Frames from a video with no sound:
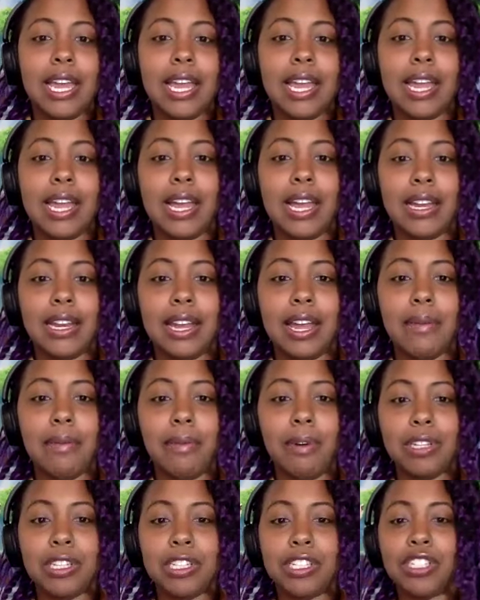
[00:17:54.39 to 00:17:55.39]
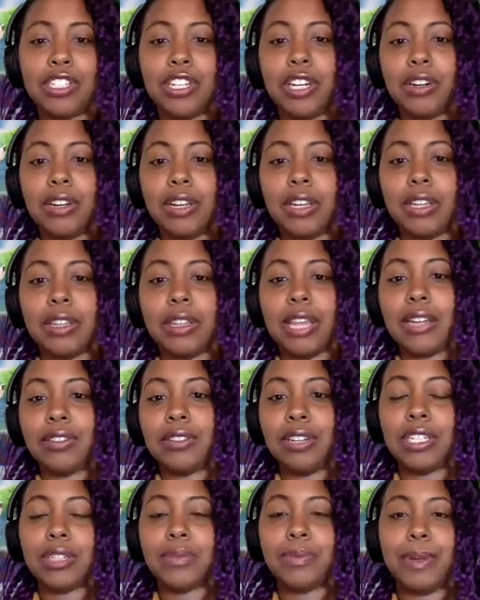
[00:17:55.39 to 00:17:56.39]
And I'm only sharing that
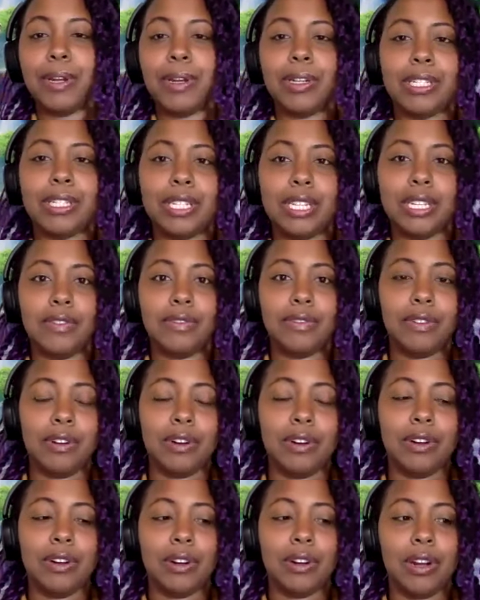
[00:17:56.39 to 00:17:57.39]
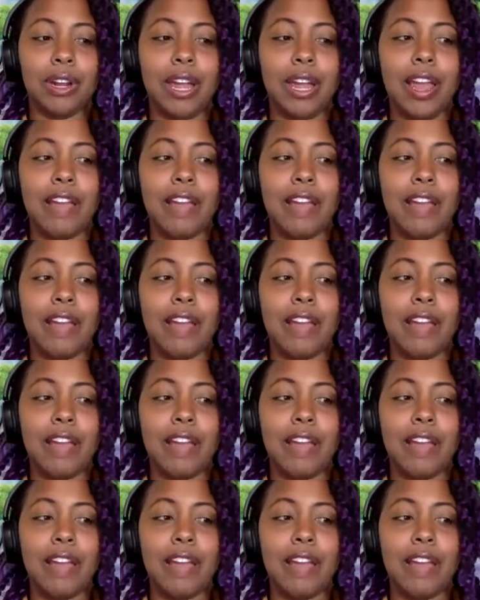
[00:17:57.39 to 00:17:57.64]
transparency for